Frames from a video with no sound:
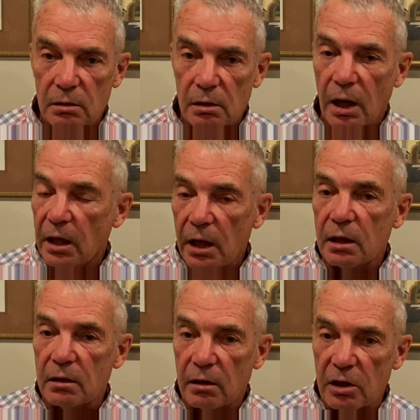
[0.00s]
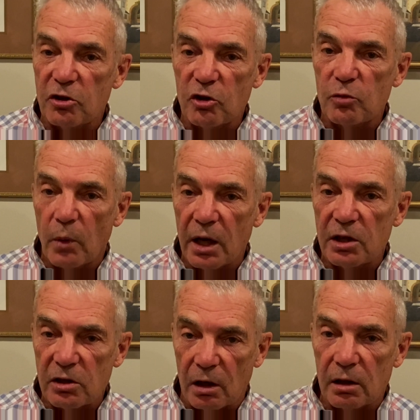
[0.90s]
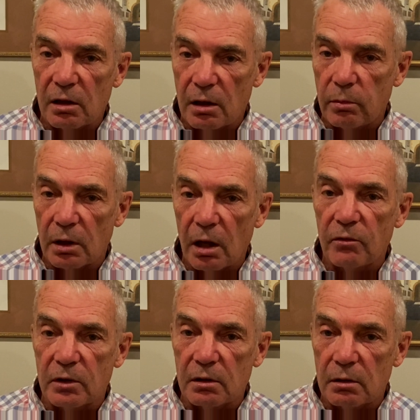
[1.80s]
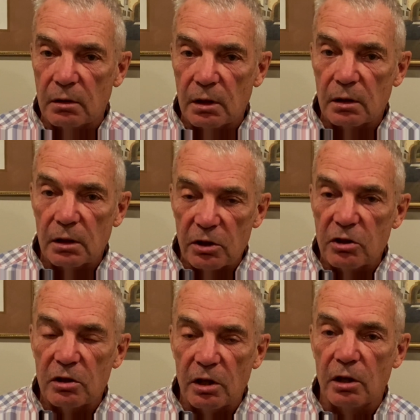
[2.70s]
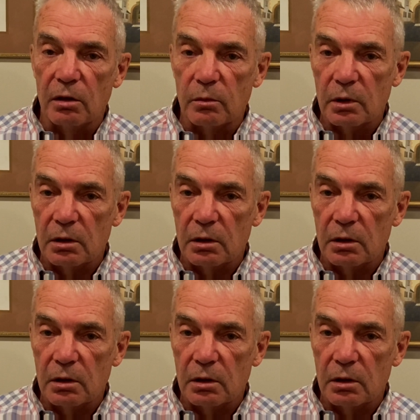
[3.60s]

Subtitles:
again, this is my son, the beloved. Listen to him.